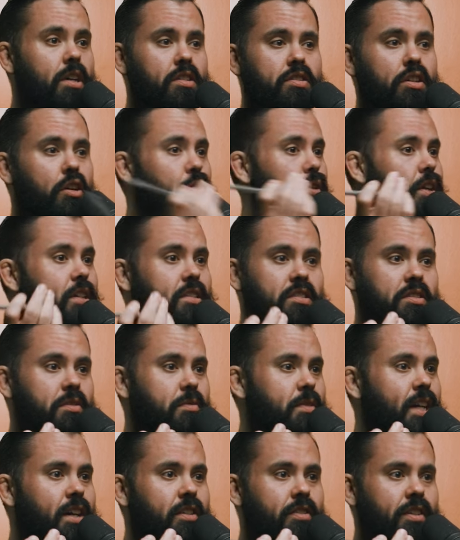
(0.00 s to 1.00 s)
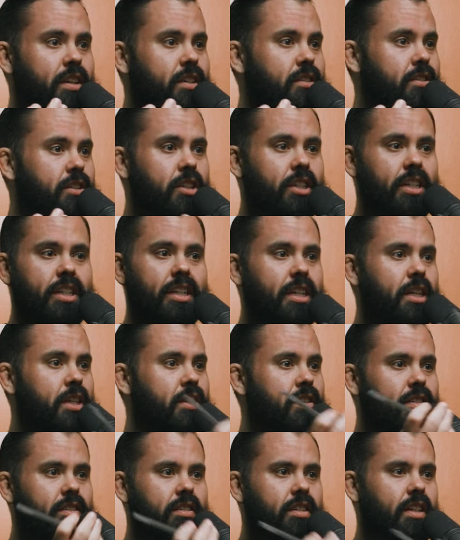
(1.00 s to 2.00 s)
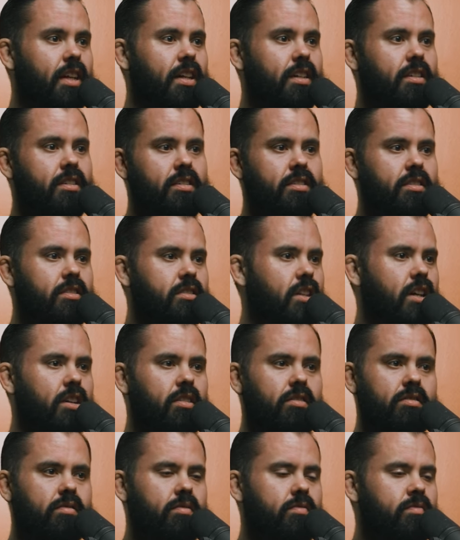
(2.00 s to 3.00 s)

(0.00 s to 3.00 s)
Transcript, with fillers: I saw yeah. racism down there. Right. You didn't. Racism doesn't die.